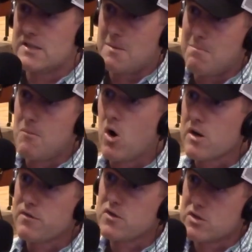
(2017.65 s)
to
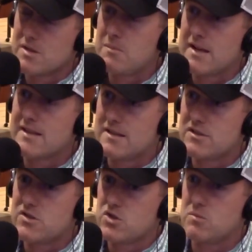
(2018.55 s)
artificially make that
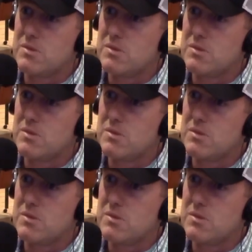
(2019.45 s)
decision,